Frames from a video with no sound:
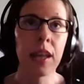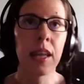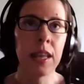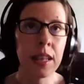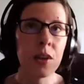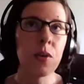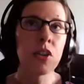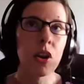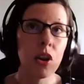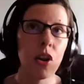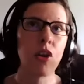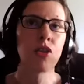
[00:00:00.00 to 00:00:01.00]
there is a
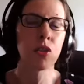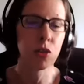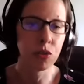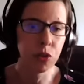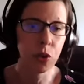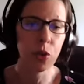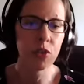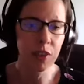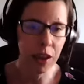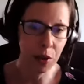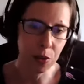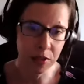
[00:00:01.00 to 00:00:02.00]
lot of noise
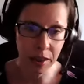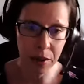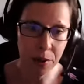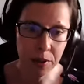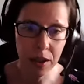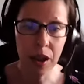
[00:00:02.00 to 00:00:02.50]
out there.